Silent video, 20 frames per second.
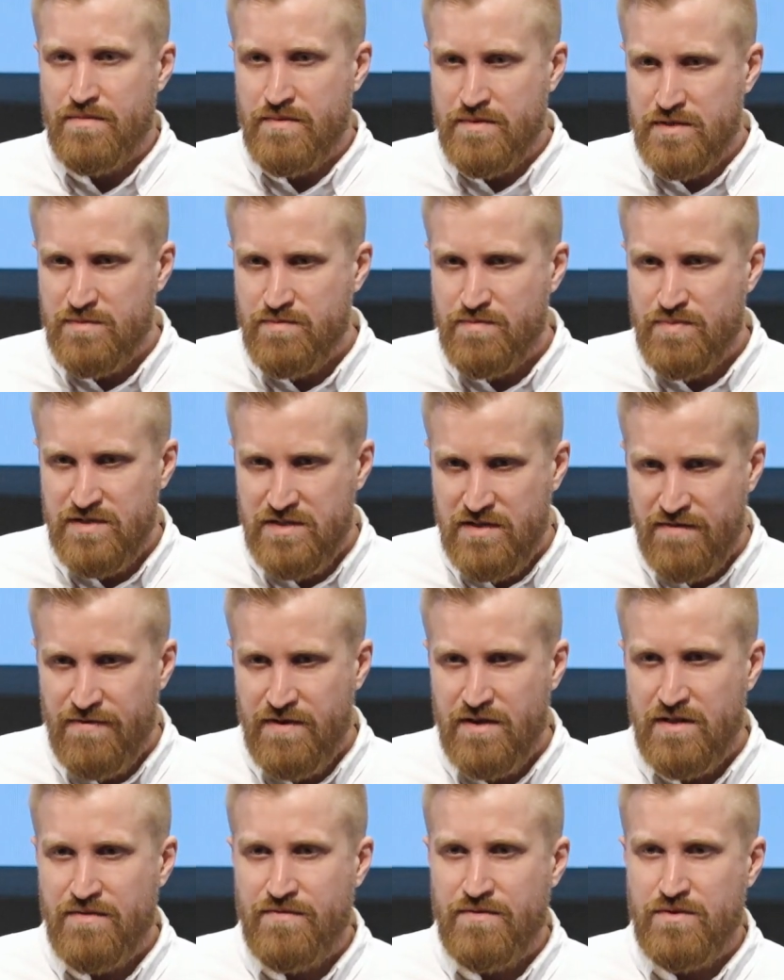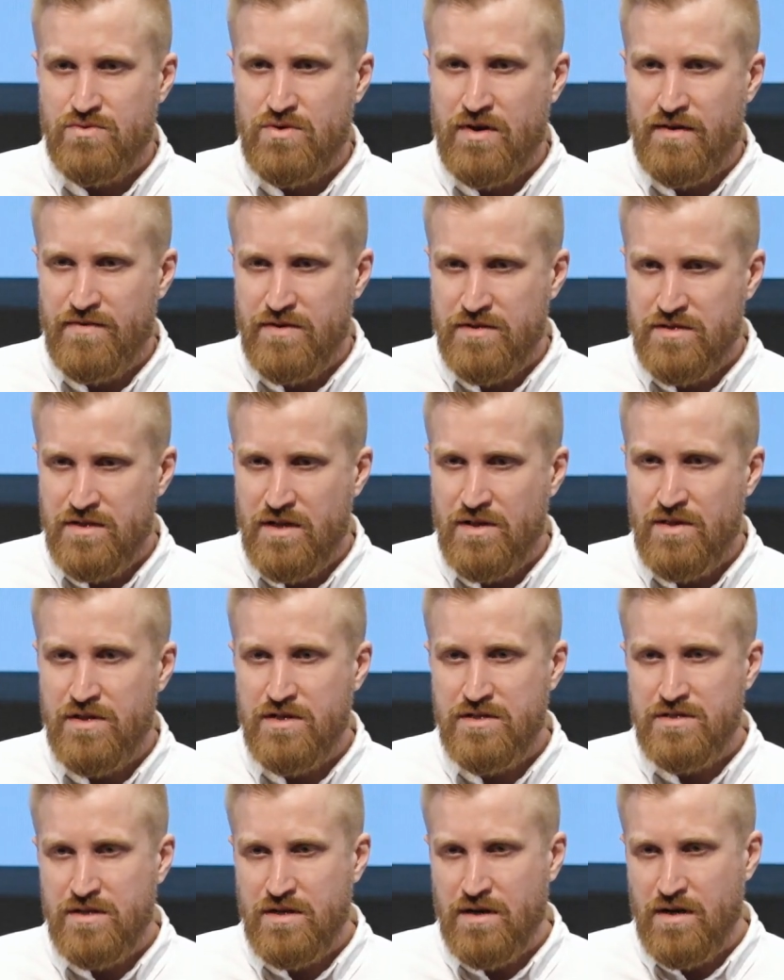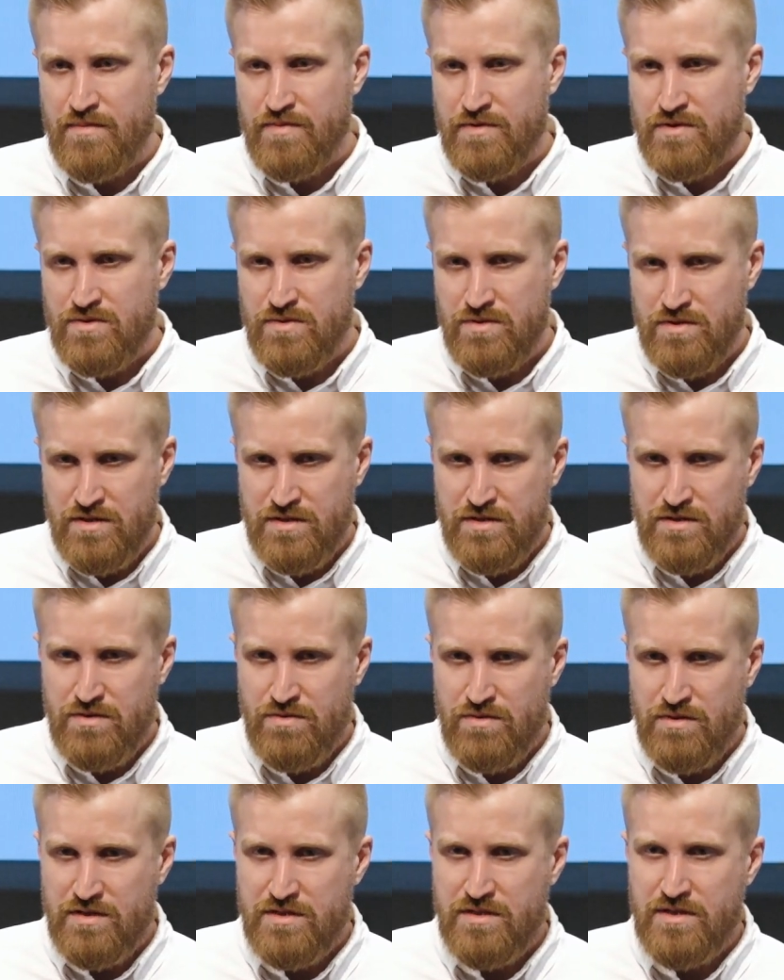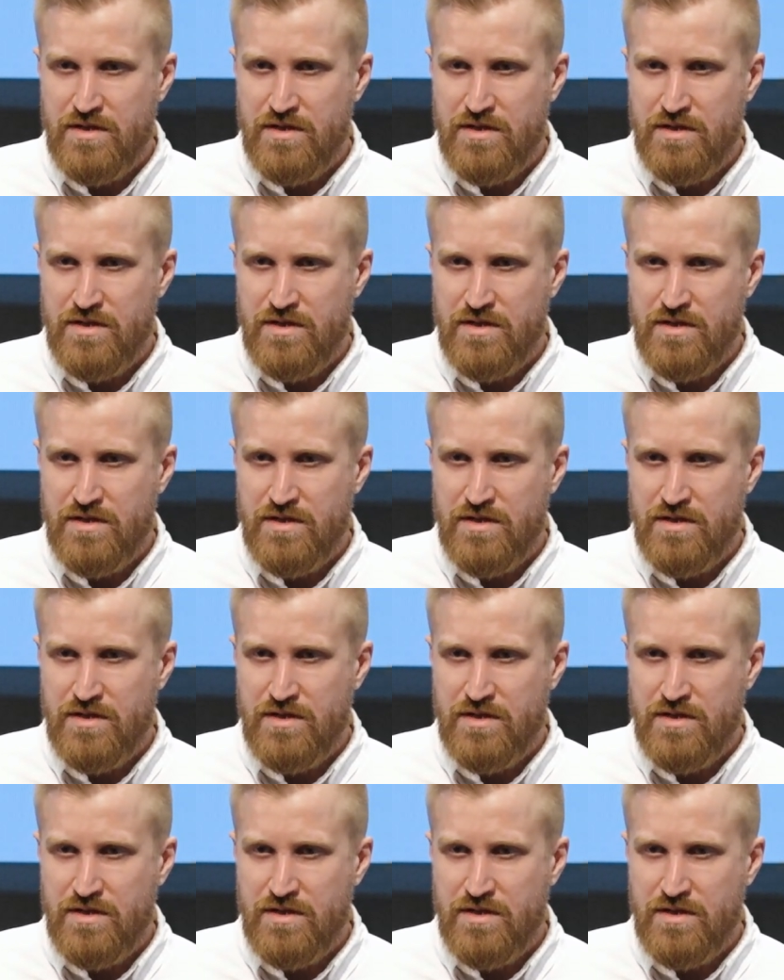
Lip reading: specifically for drivers, and leasing opportunities to lease the